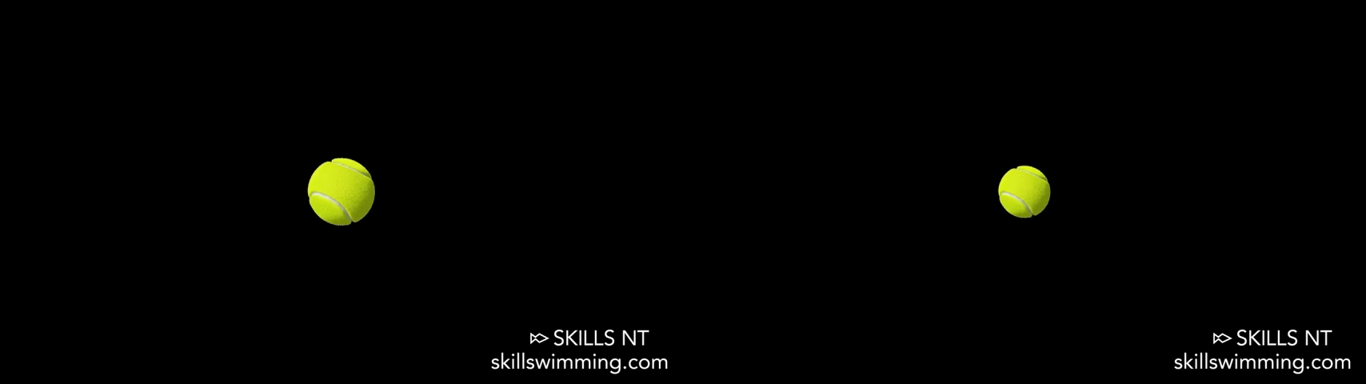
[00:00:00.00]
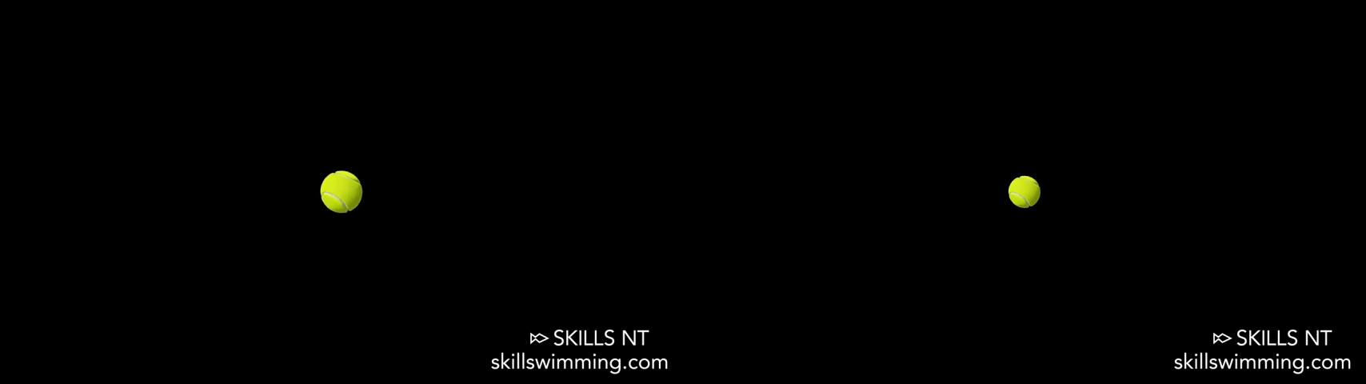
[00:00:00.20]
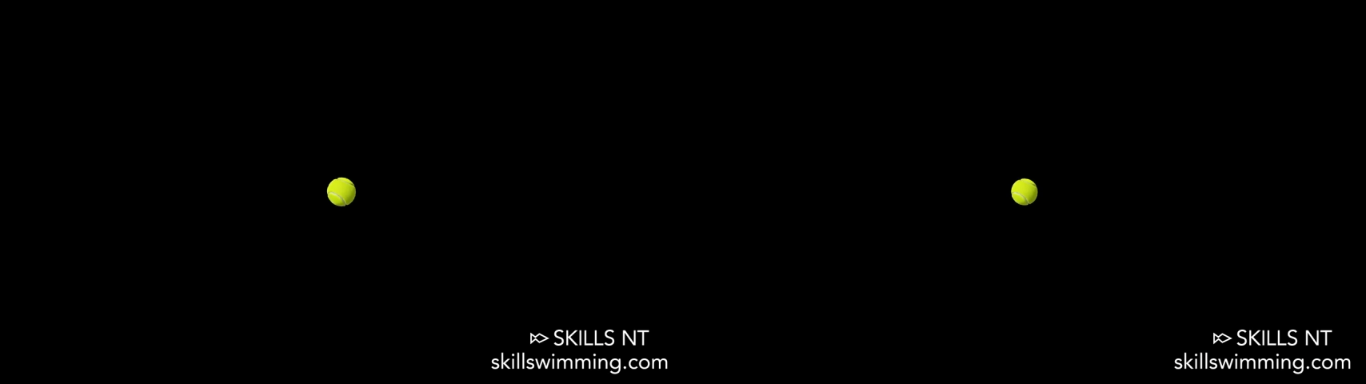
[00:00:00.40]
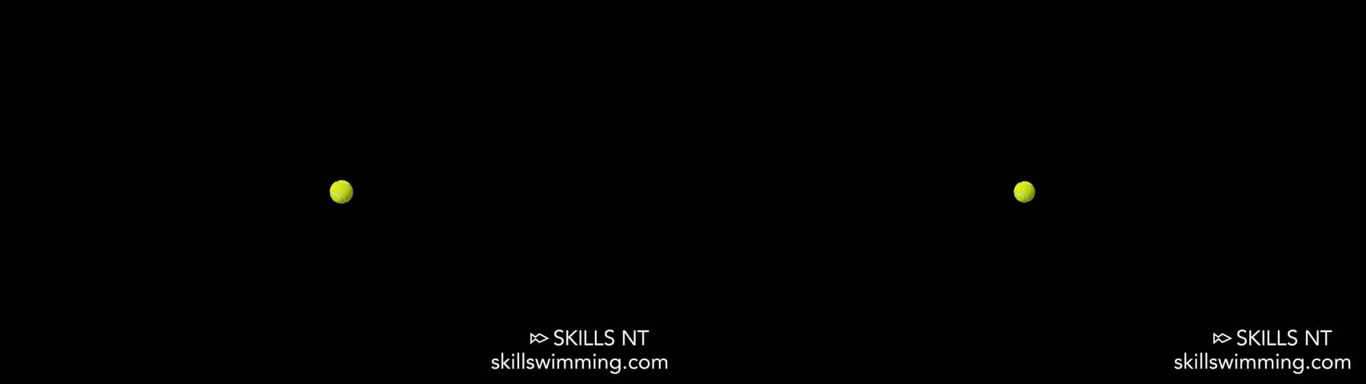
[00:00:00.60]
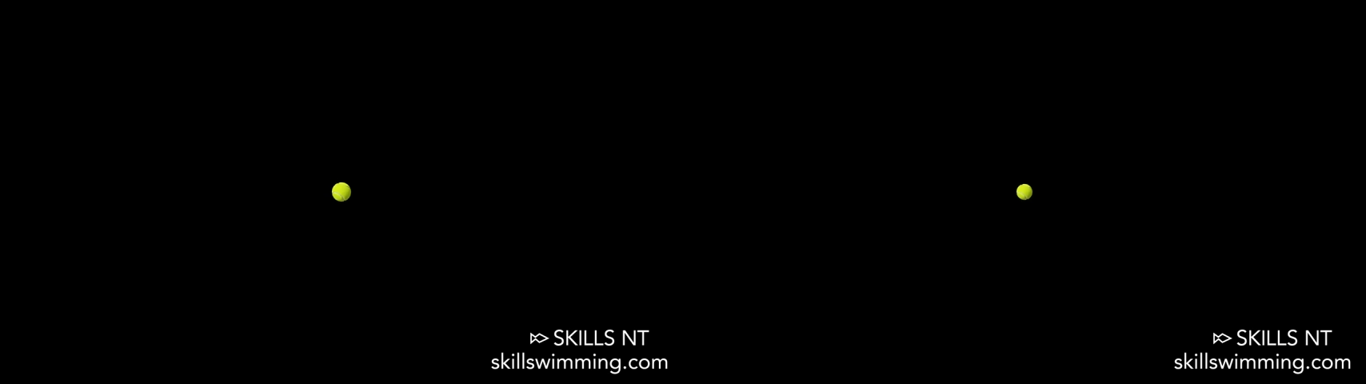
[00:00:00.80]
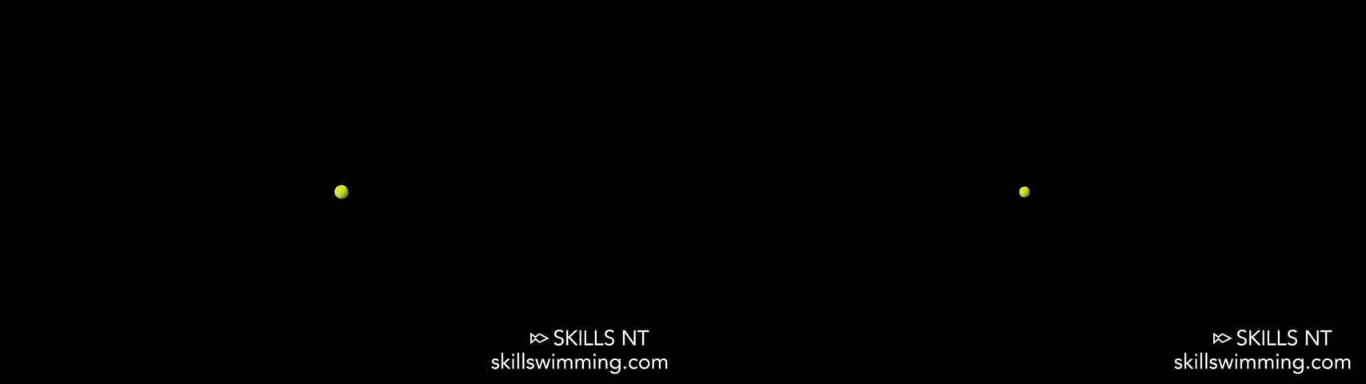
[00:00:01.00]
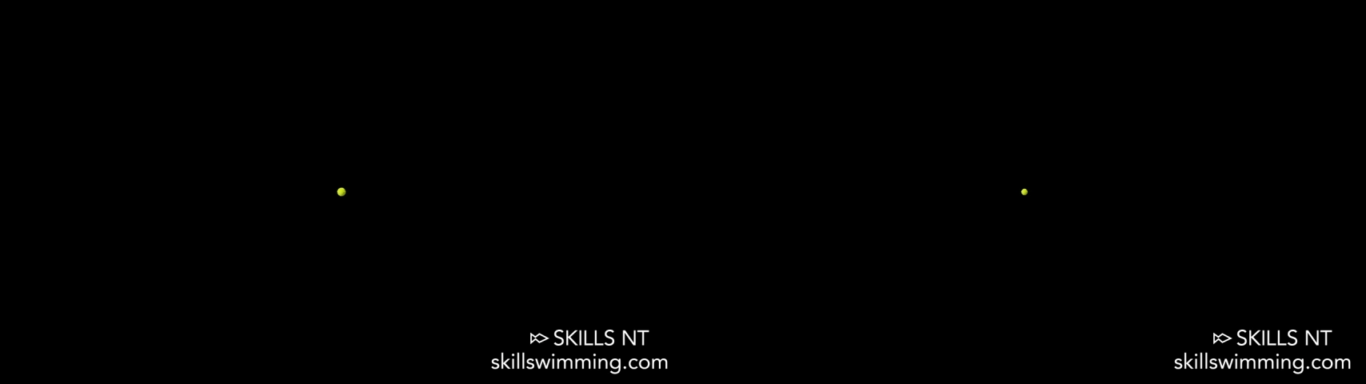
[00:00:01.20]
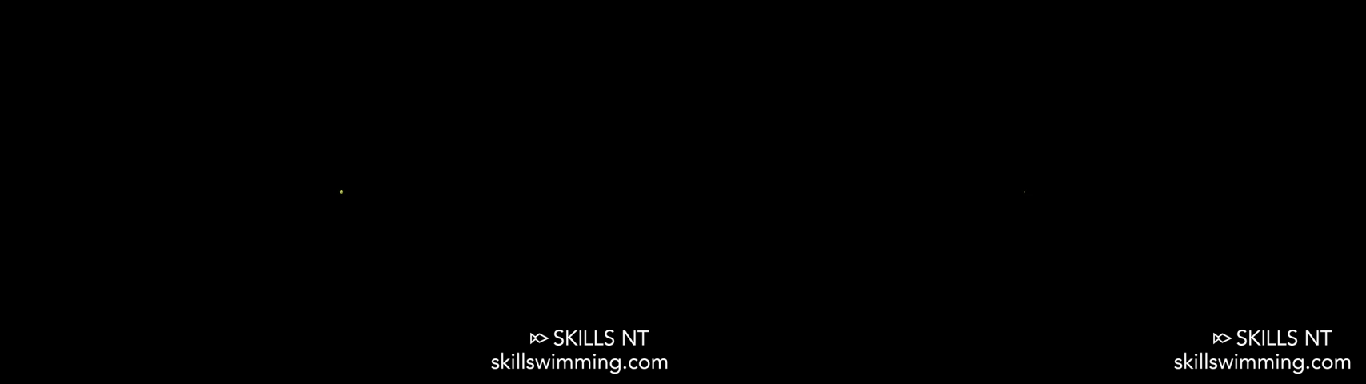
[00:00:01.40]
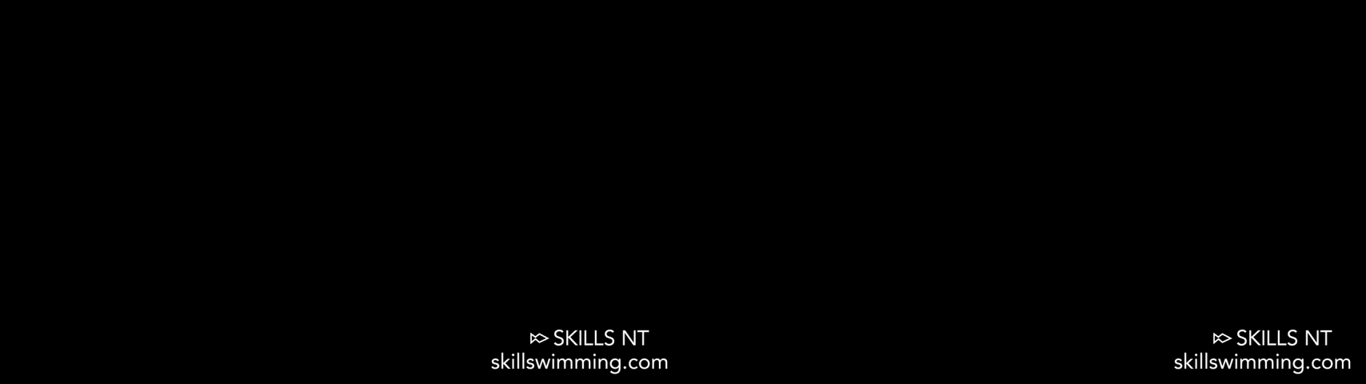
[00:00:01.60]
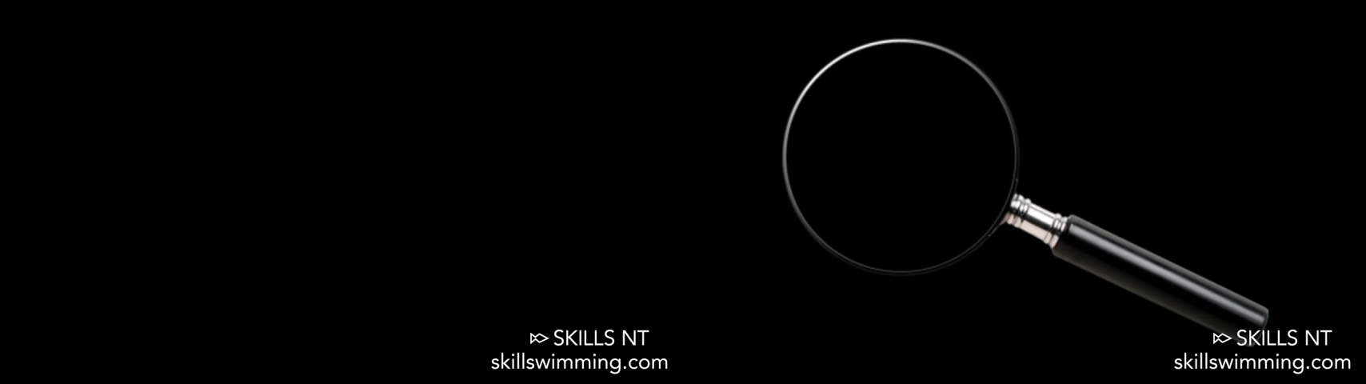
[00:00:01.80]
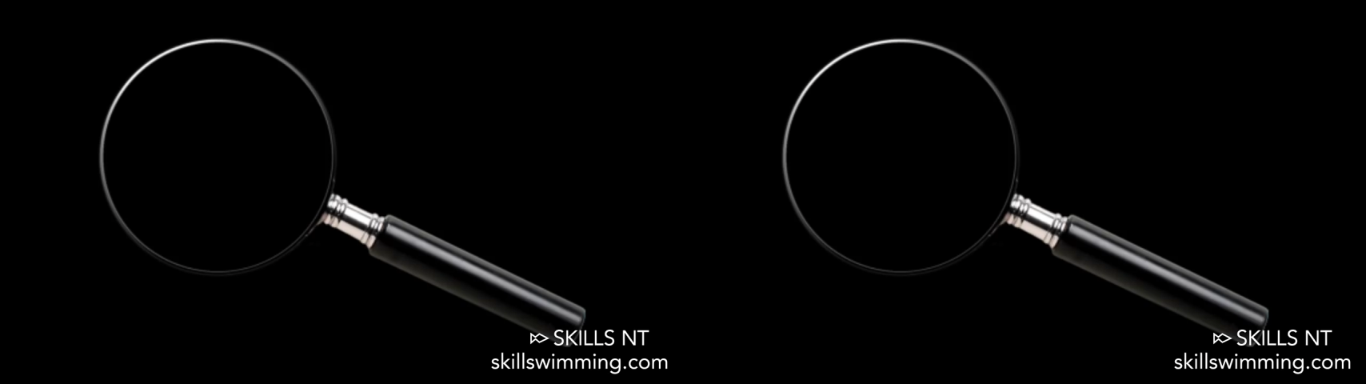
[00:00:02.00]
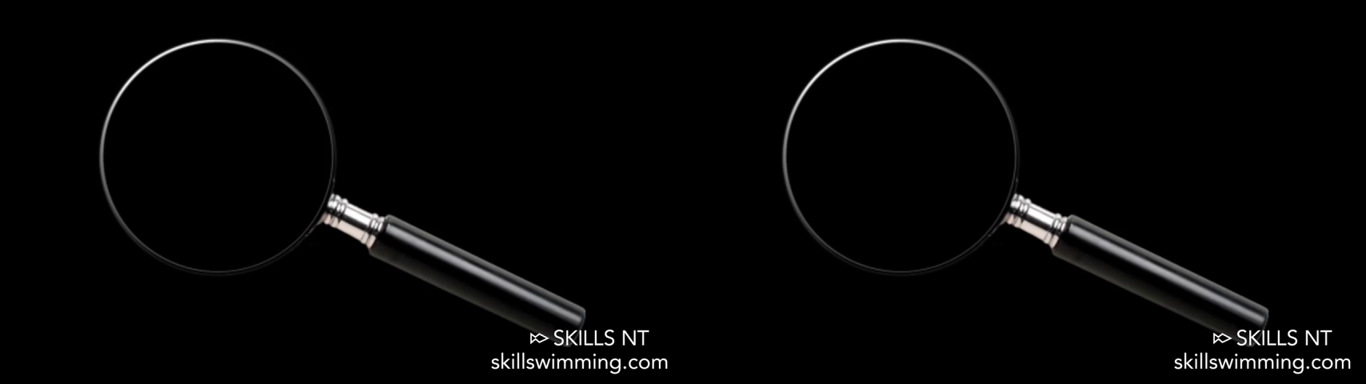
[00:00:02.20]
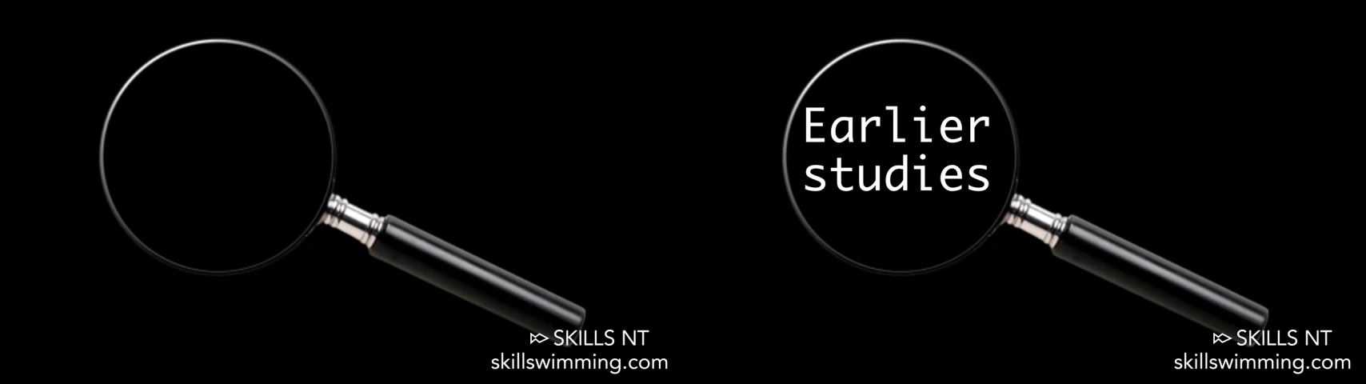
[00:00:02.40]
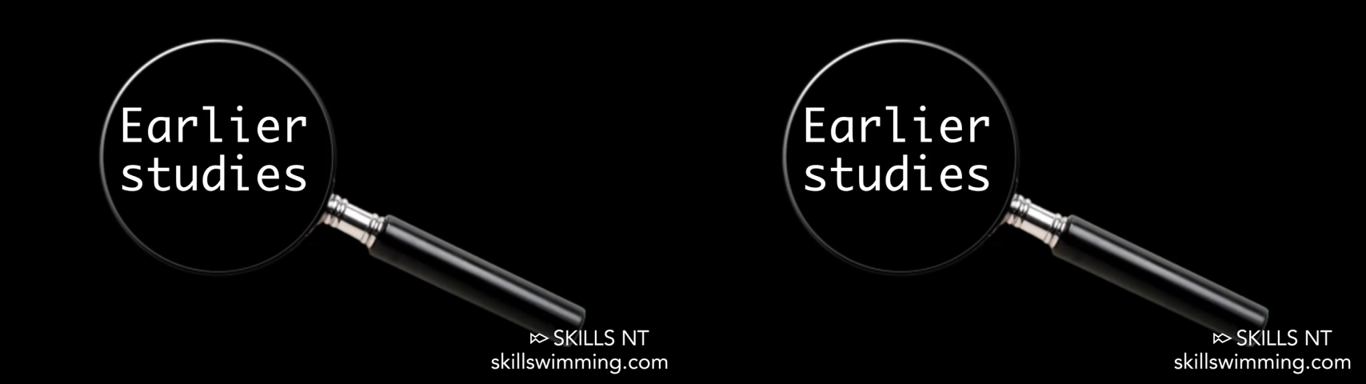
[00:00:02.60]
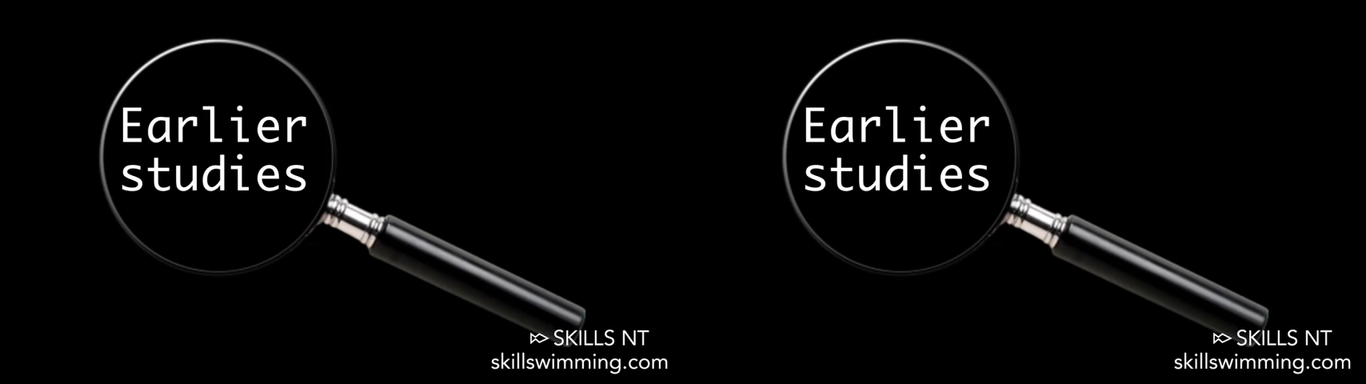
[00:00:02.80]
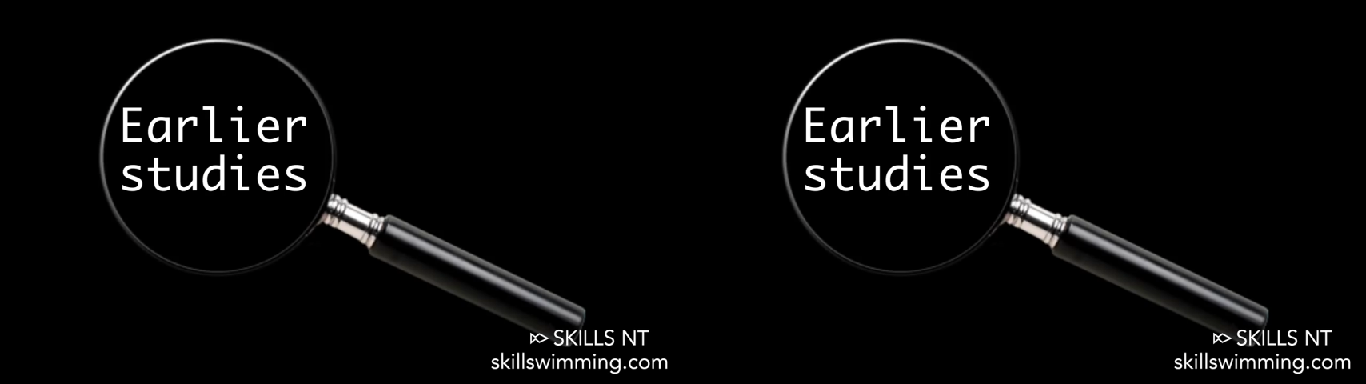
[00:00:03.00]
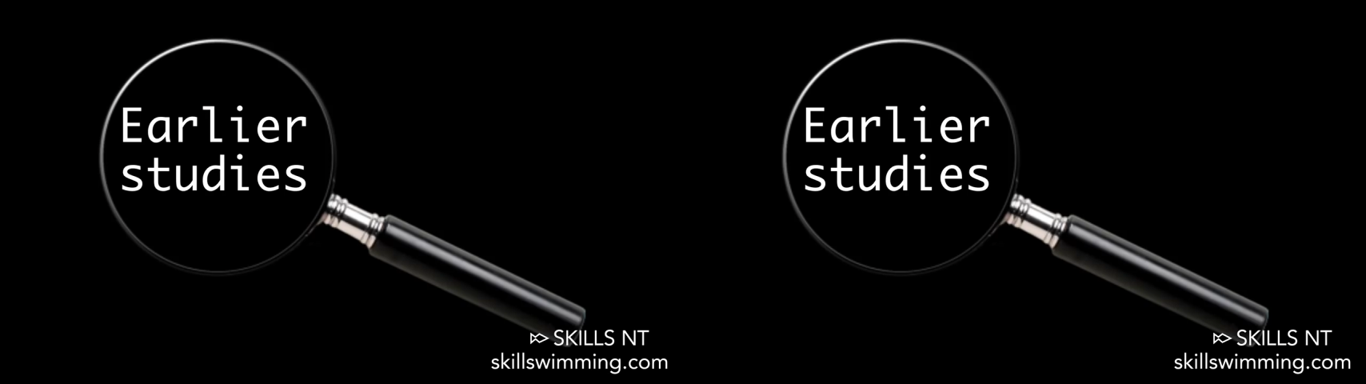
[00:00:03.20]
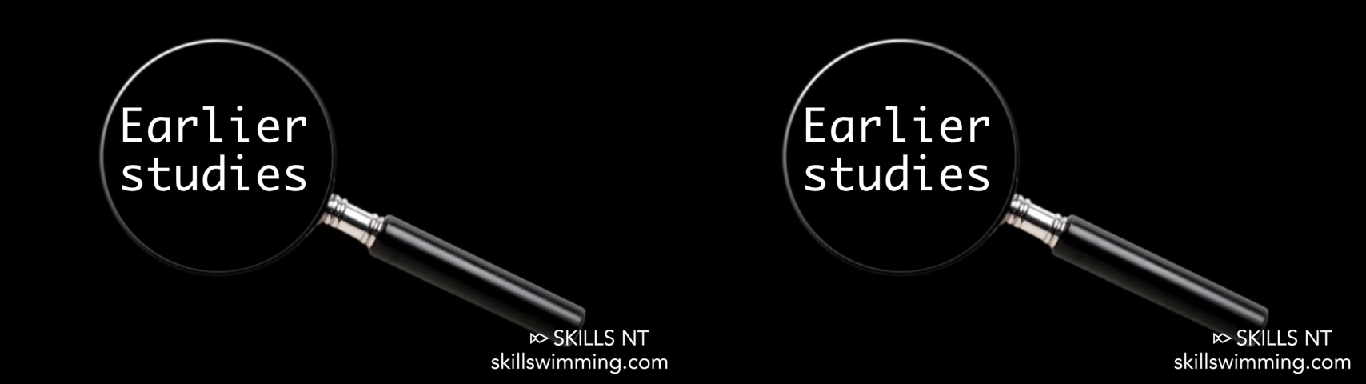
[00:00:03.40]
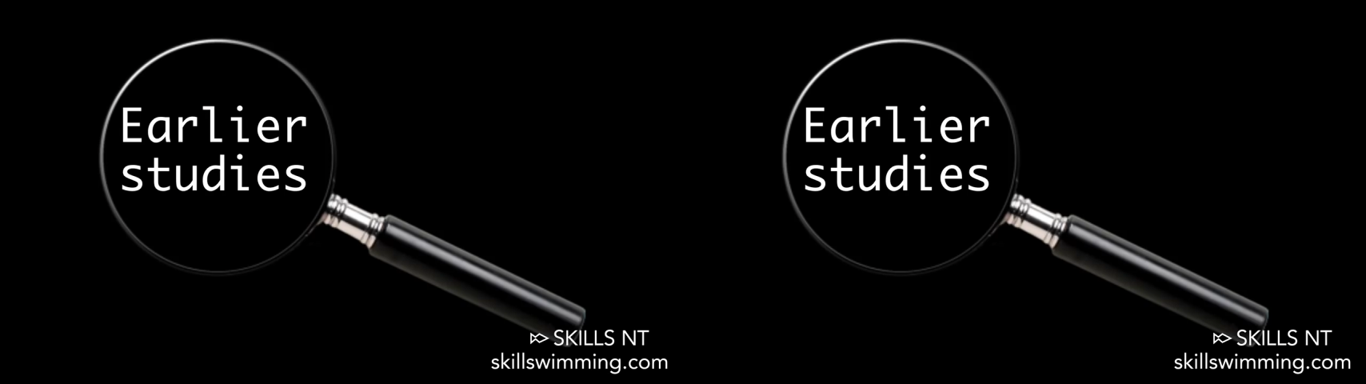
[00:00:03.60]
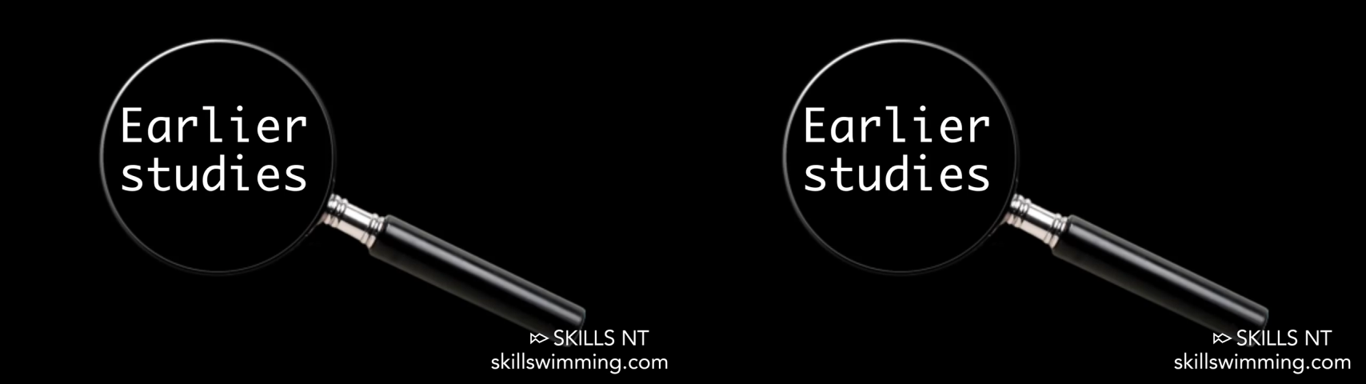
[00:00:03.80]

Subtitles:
(no speaker visible)